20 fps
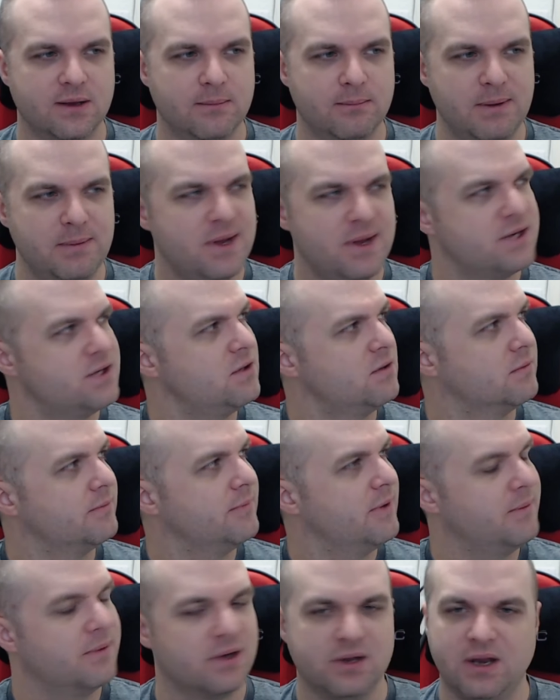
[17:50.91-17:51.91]
Maybe I do.
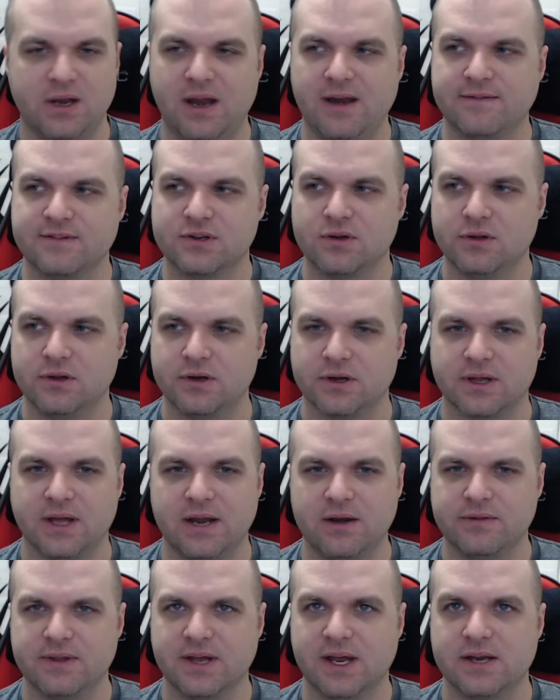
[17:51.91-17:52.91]
Maybe I'll have to go look. I
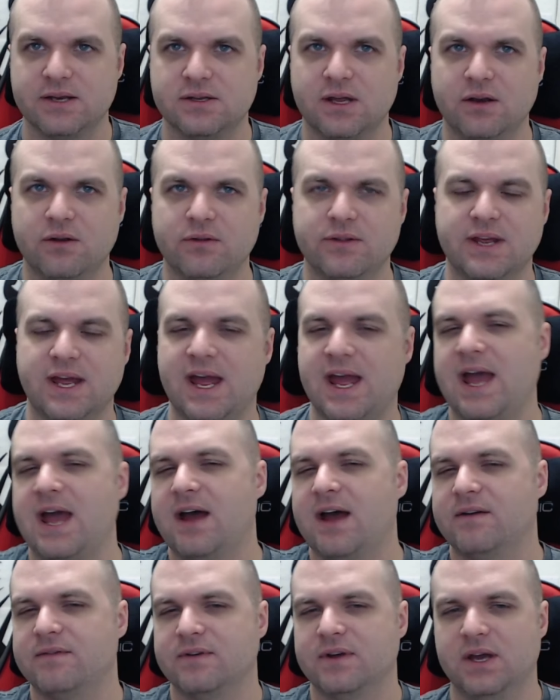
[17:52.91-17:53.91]
don't think I
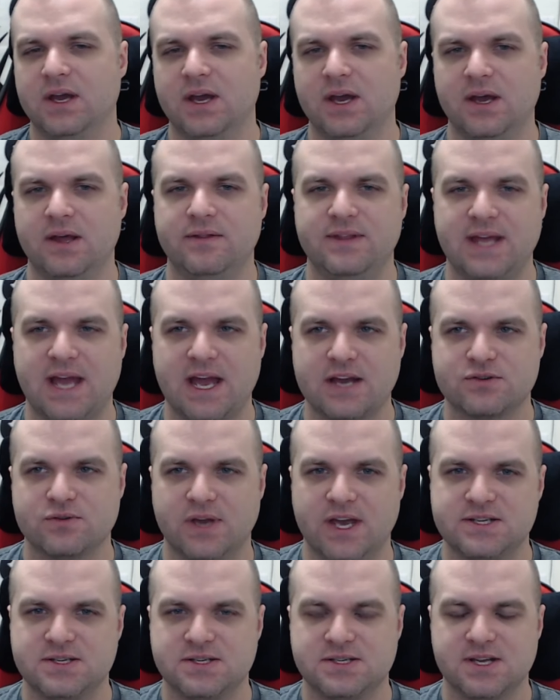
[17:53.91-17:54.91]
have the actual
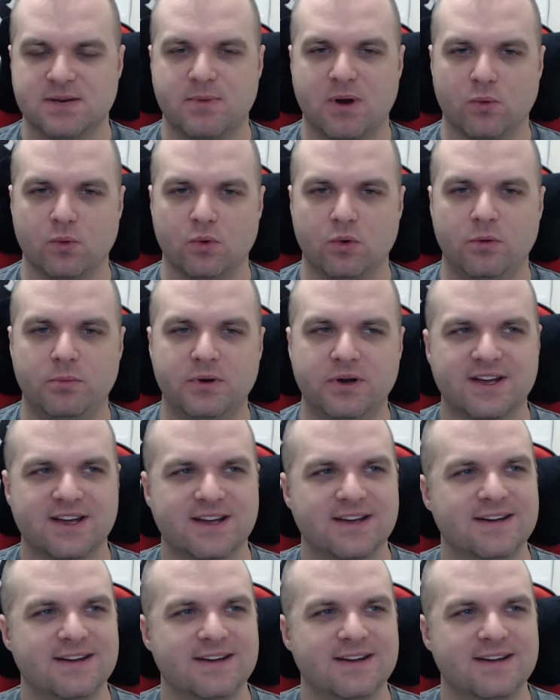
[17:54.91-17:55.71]
Age of Sigmar rule book,